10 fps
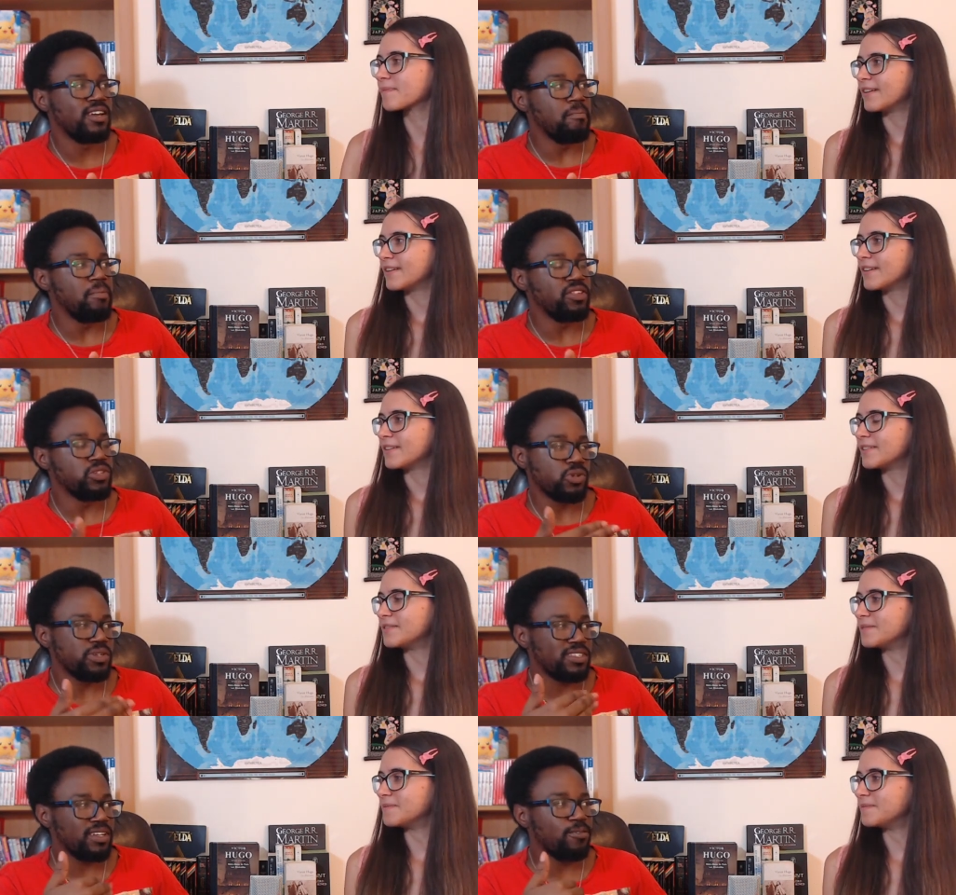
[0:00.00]
Speaker 1: but the story
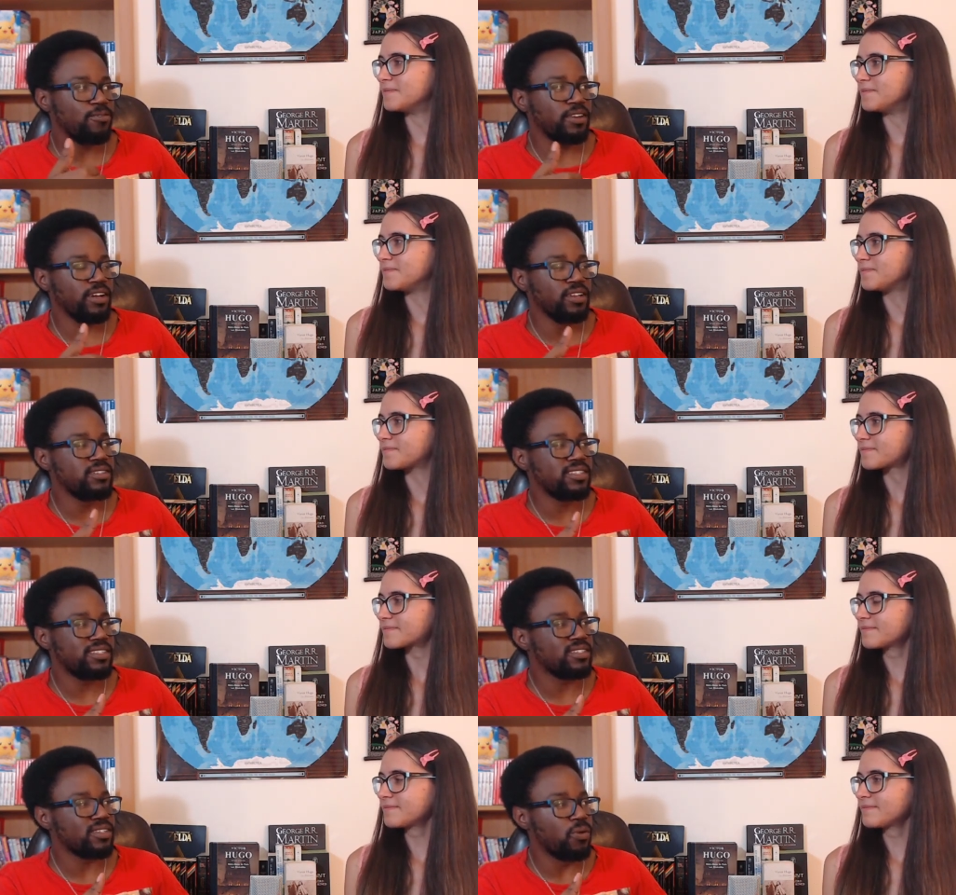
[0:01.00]
still
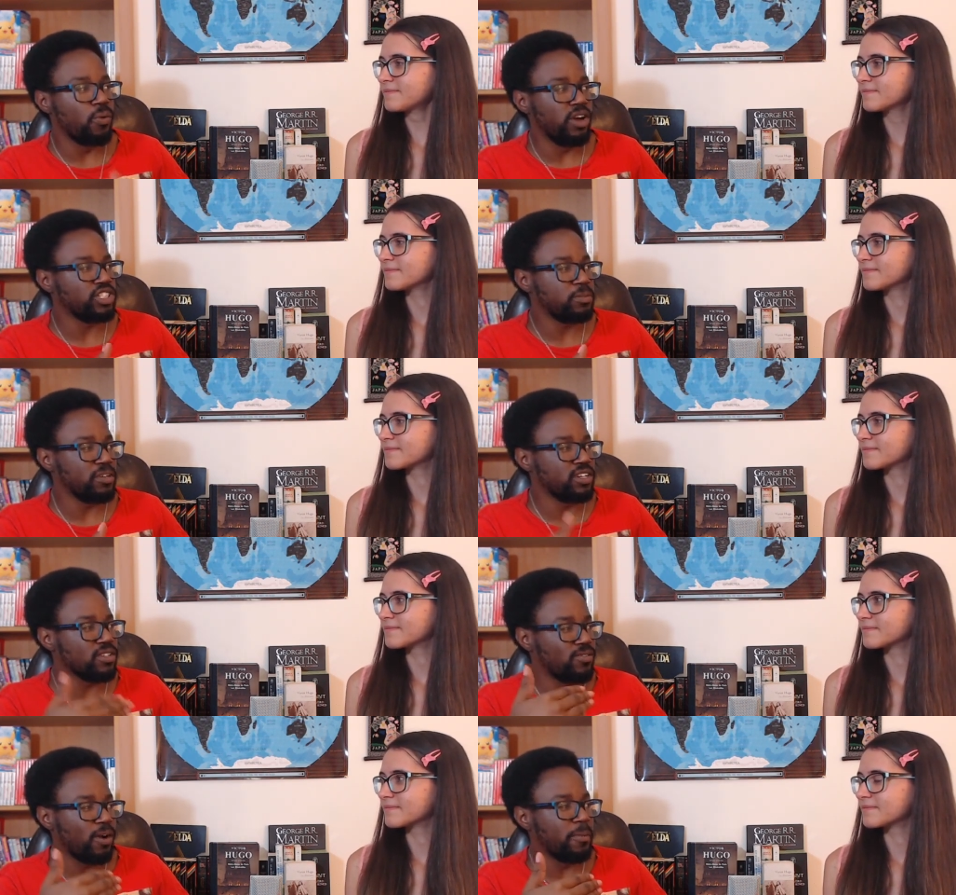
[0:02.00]
feels rushed because
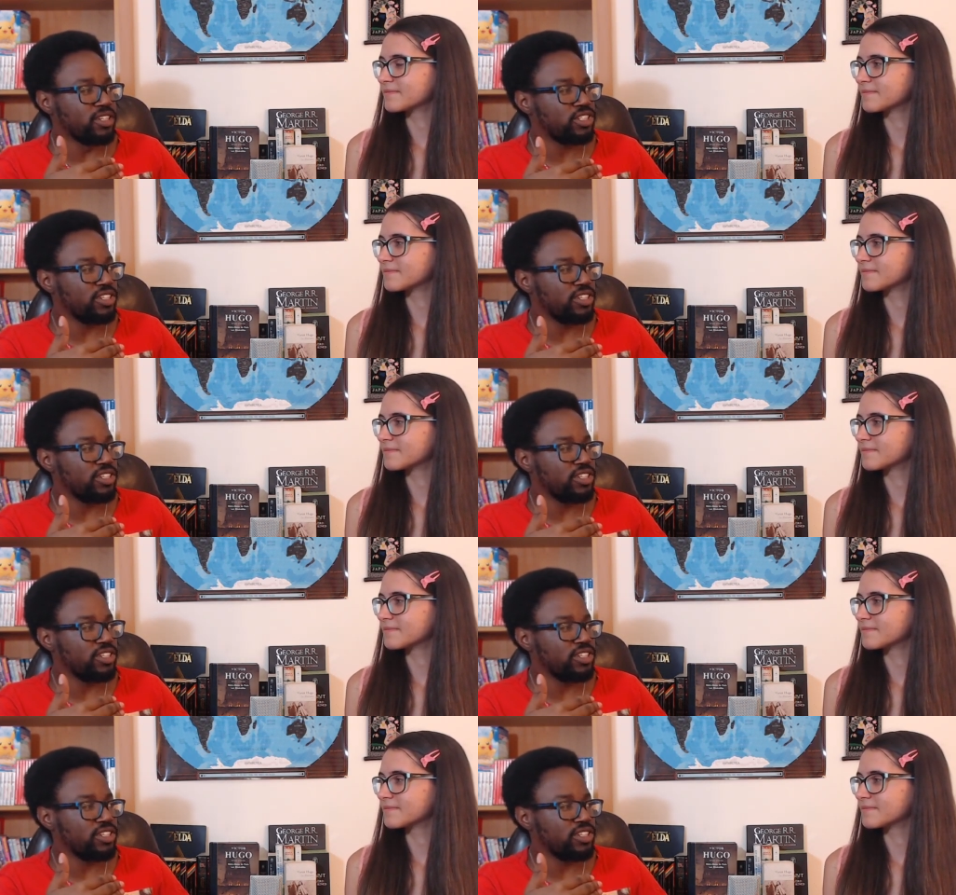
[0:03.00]
of how much